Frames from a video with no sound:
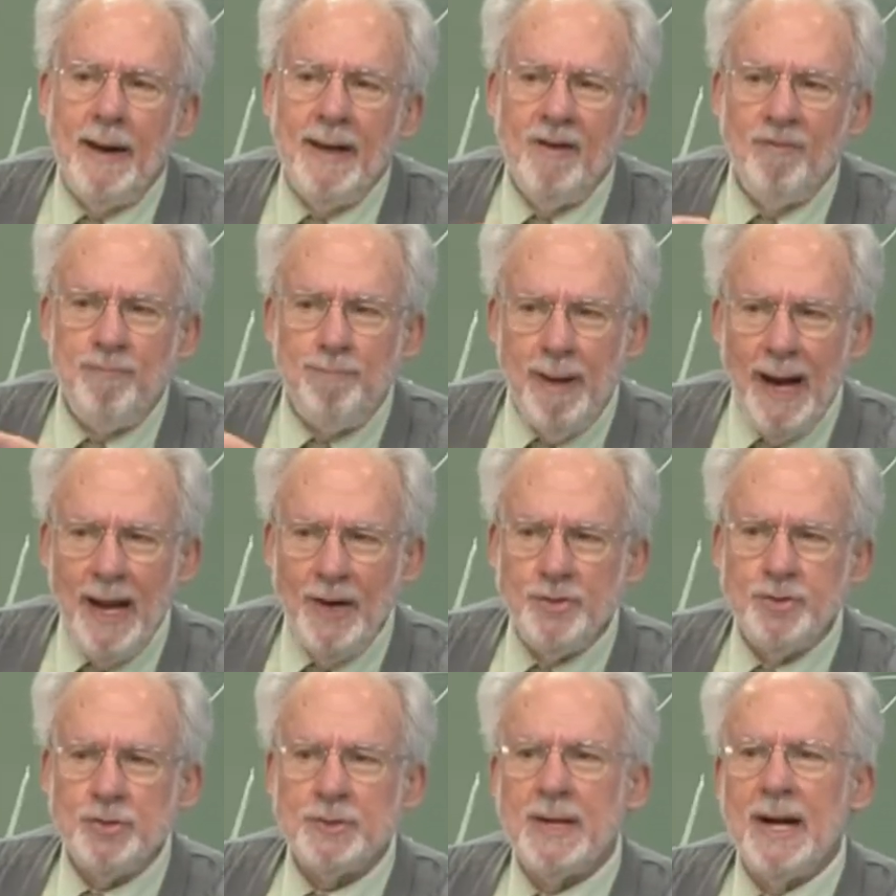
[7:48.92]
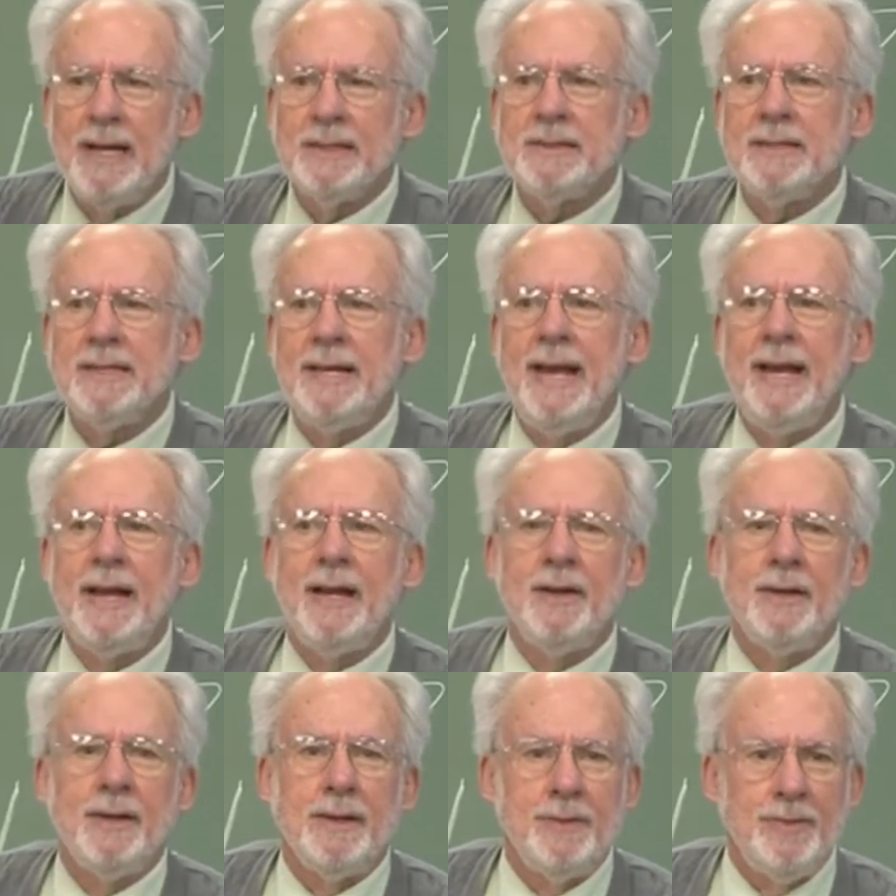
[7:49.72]
Now, if Badru
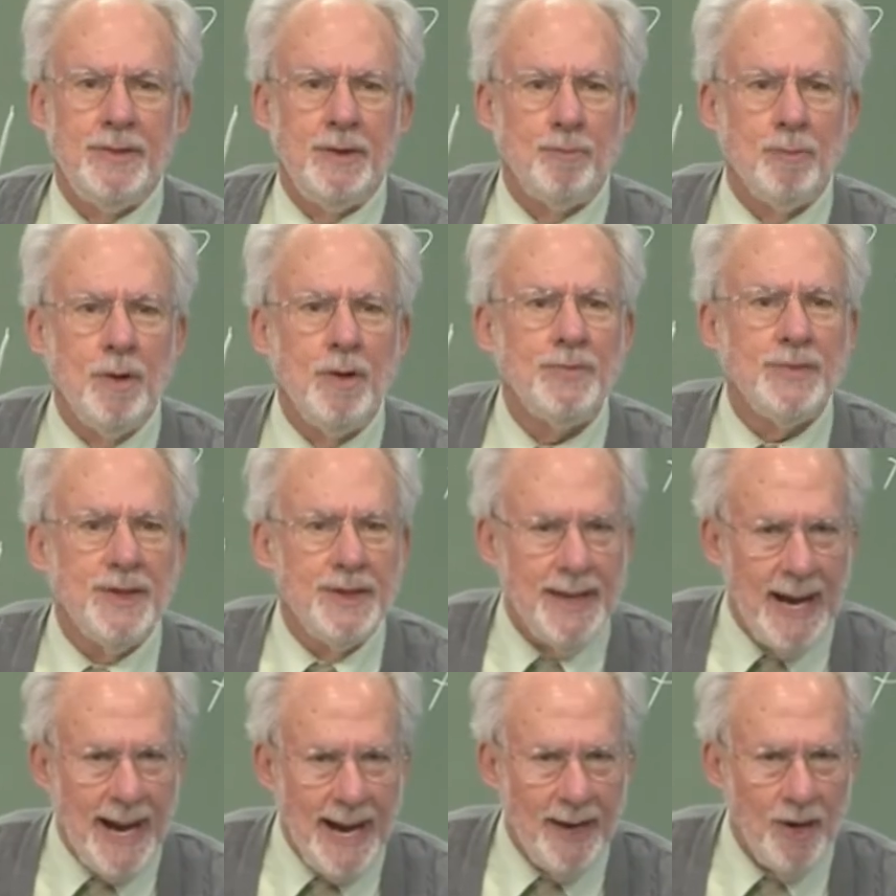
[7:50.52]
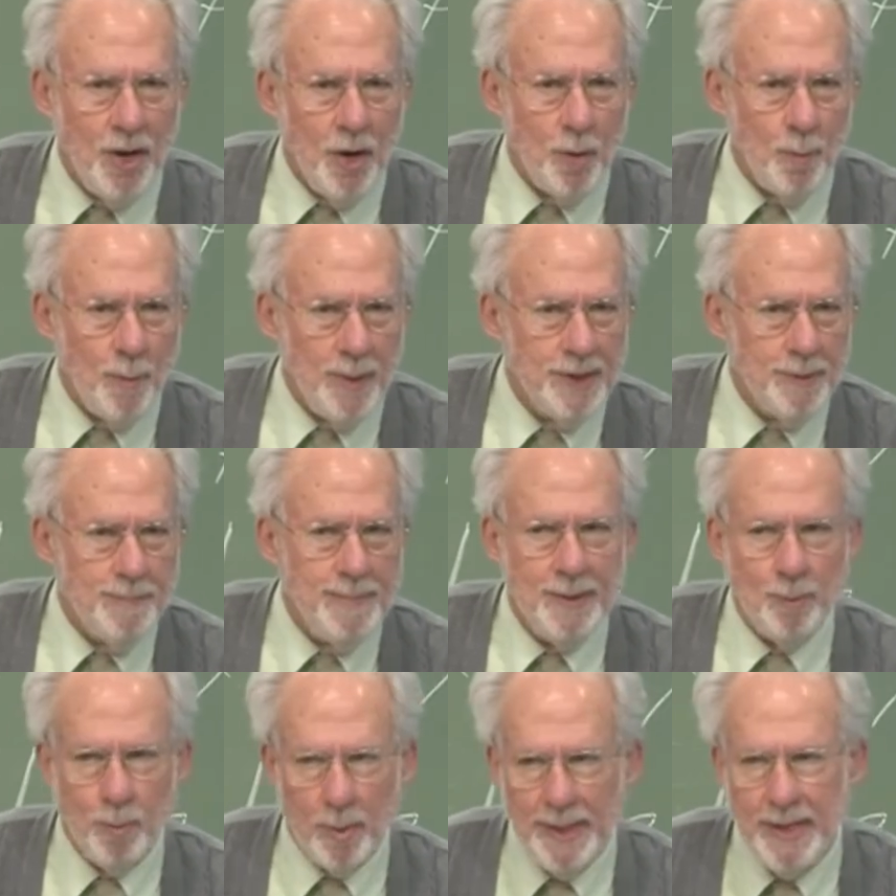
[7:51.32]
Kateregga, that wrote the dialogue
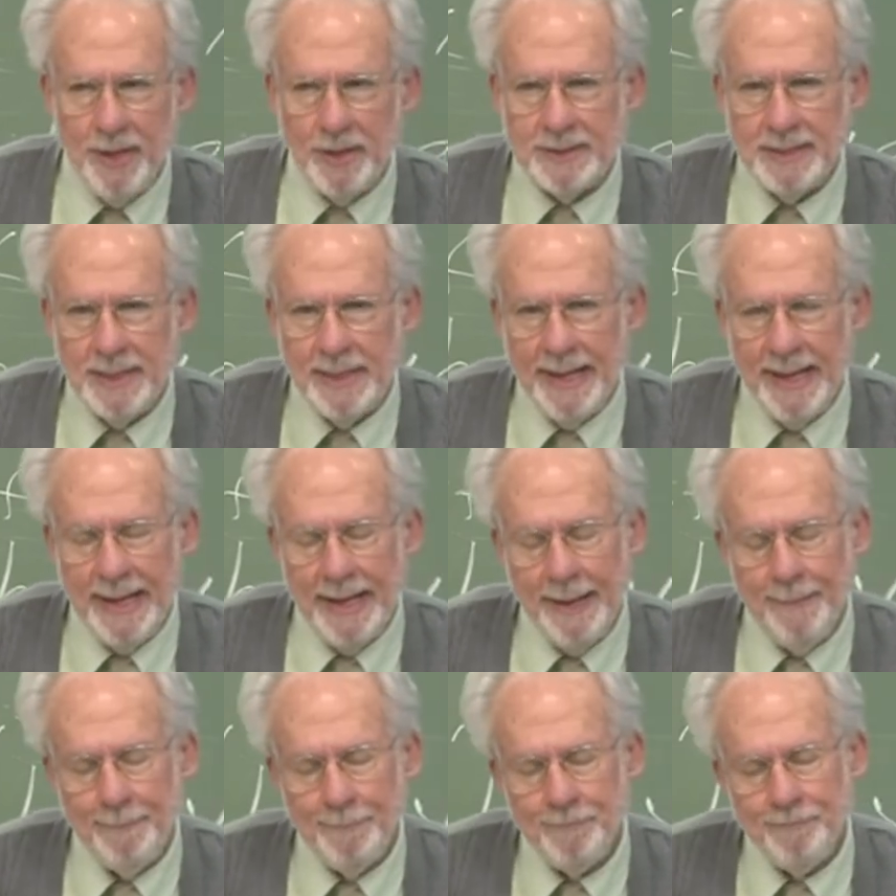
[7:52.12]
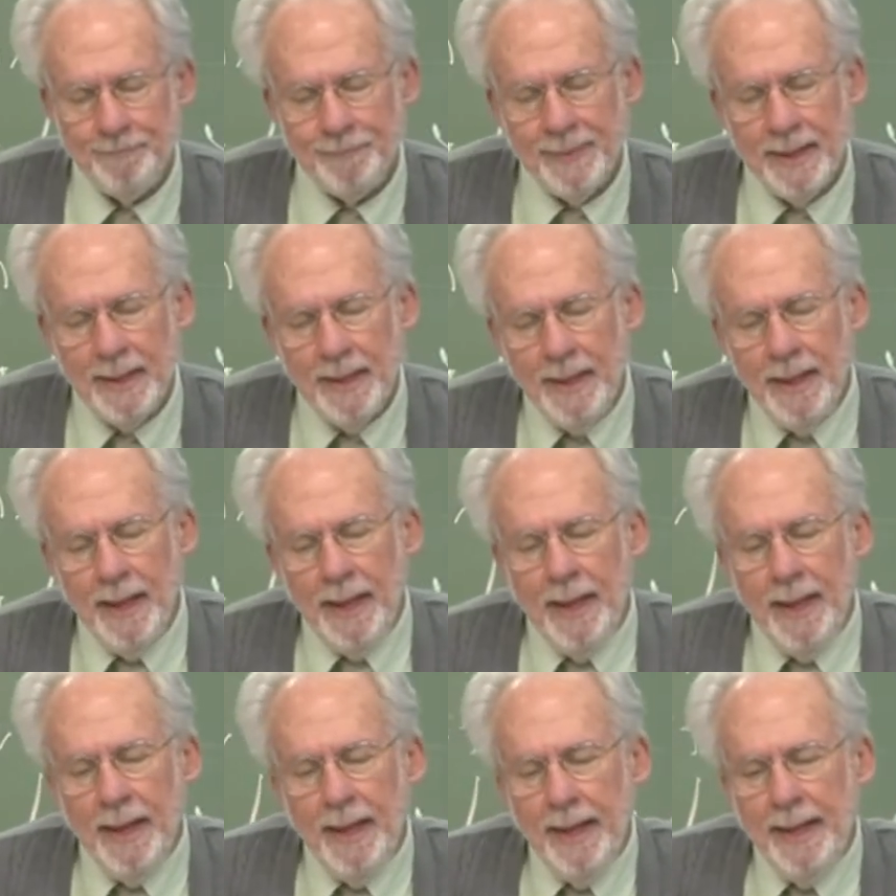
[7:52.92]
with me, were here today,
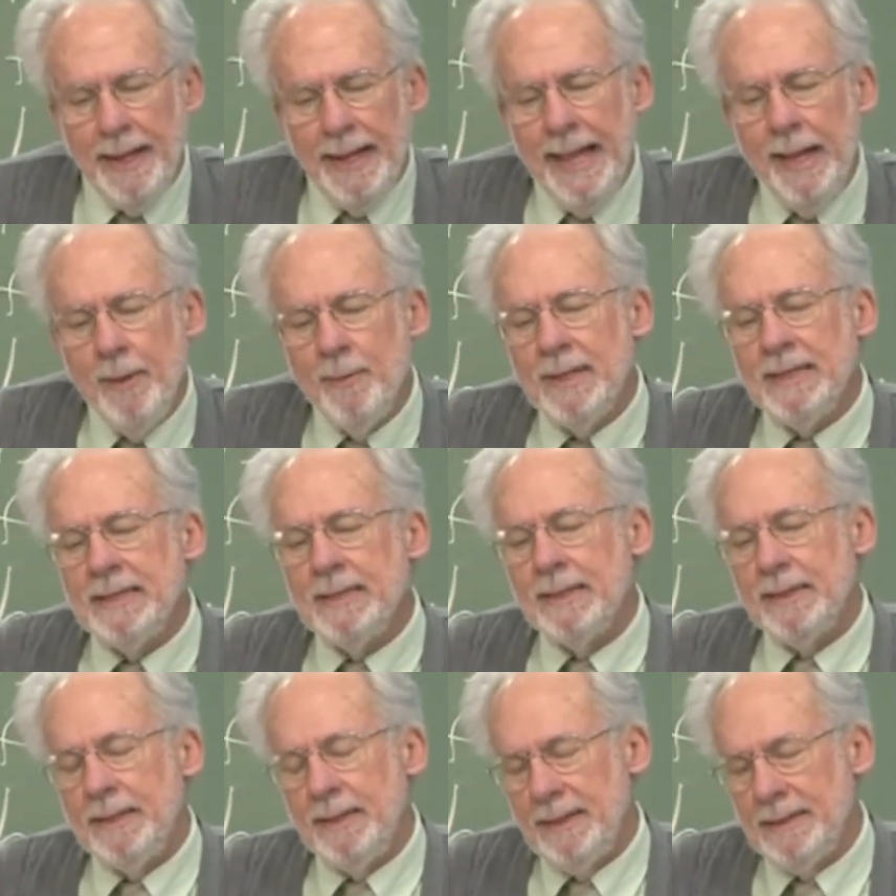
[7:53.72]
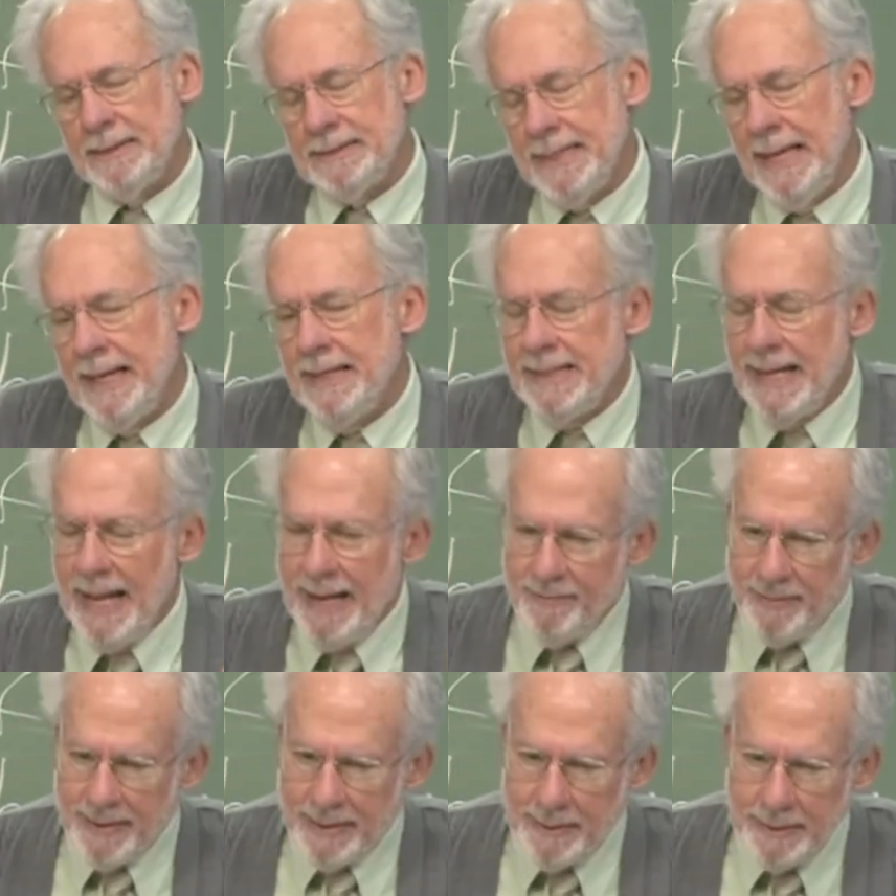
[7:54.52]
he would say,
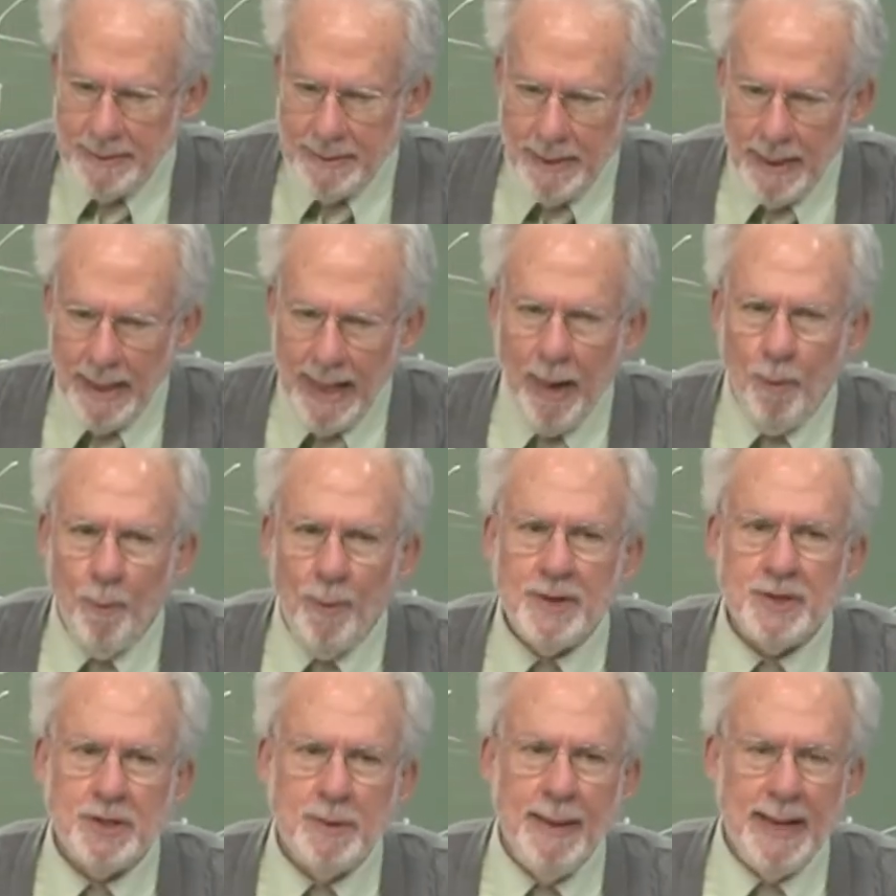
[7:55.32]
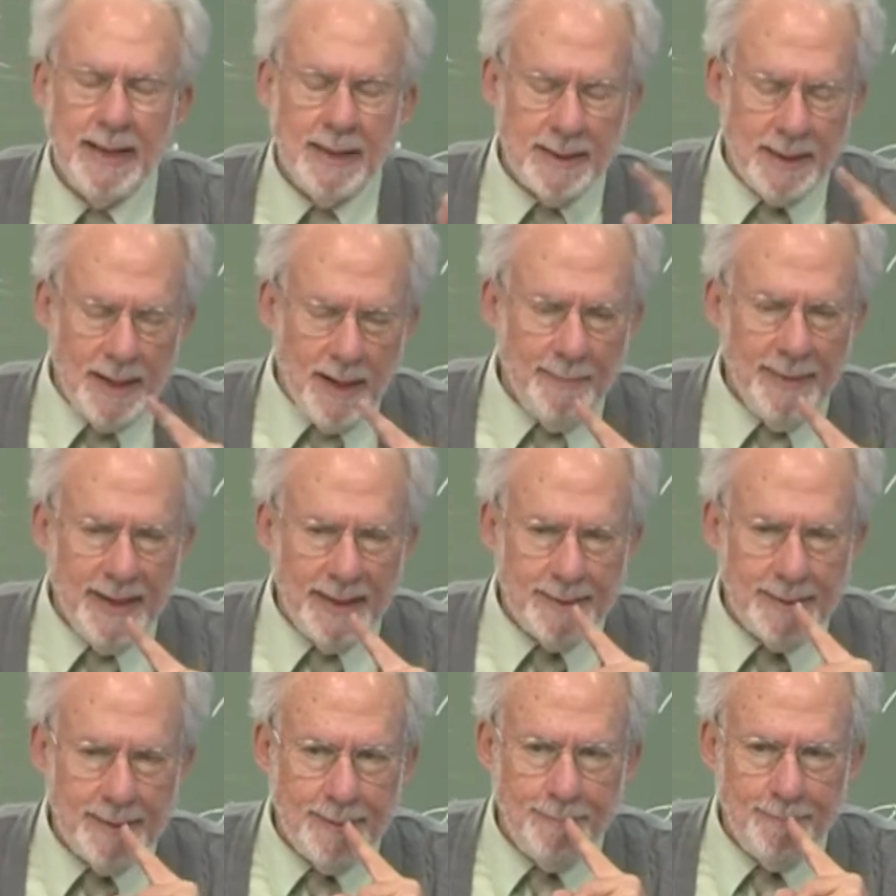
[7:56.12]
David, I want to make a
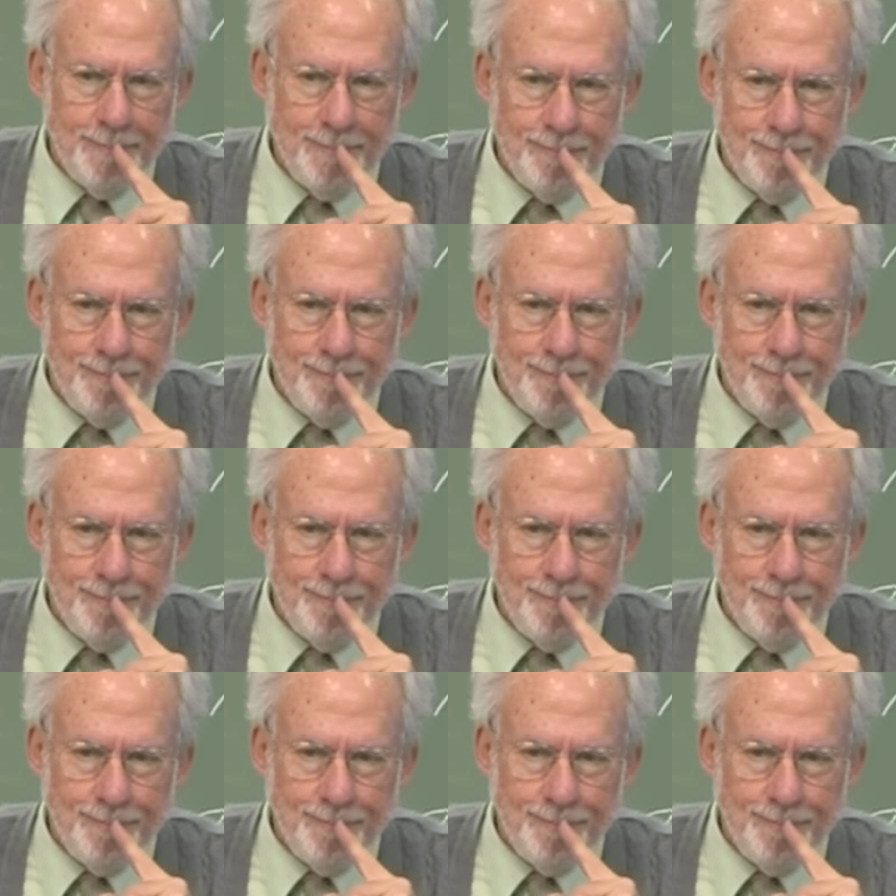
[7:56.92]
comment.